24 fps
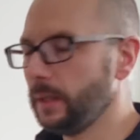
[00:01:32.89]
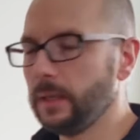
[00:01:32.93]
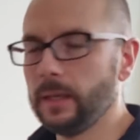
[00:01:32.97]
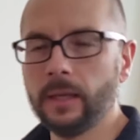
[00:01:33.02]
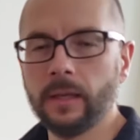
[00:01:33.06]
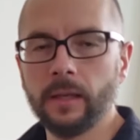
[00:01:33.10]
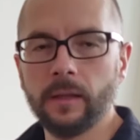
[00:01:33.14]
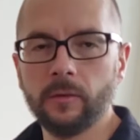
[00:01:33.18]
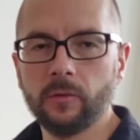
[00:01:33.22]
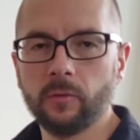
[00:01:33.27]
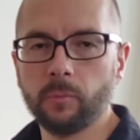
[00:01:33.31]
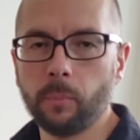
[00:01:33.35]

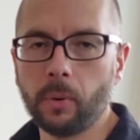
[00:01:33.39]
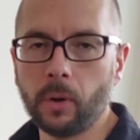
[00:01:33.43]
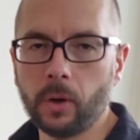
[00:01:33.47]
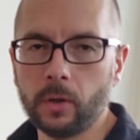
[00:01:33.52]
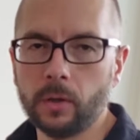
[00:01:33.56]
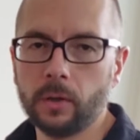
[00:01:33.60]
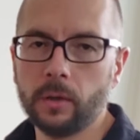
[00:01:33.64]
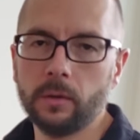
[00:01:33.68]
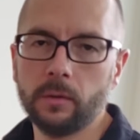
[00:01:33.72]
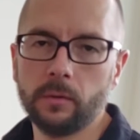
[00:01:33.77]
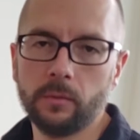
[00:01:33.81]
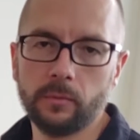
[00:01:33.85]
is
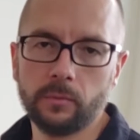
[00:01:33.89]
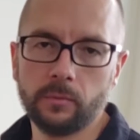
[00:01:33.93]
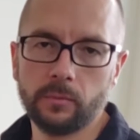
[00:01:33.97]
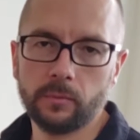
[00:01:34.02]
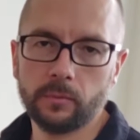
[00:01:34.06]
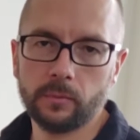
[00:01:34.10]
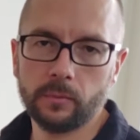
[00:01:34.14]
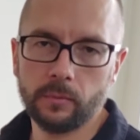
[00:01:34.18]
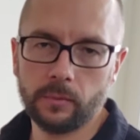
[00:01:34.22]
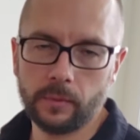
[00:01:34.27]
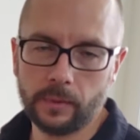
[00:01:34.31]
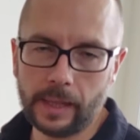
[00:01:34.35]
part of
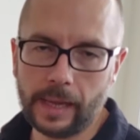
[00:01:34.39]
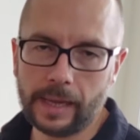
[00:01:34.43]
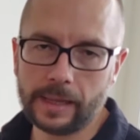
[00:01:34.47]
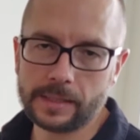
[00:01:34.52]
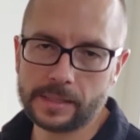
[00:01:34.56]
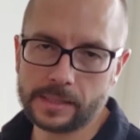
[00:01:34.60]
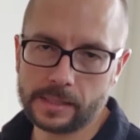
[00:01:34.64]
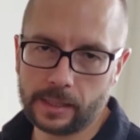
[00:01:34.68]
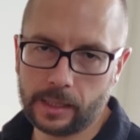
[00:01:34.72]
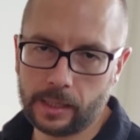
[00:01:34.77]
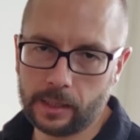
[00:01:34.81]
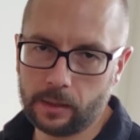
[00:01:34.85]
that
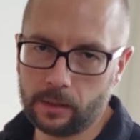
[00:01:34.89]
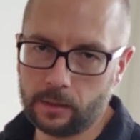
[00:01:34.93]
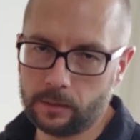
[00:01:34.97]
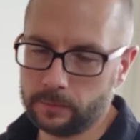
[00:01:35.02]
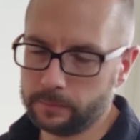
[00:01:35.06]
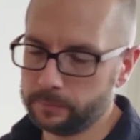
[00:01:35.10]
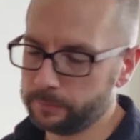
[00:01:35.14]
scale.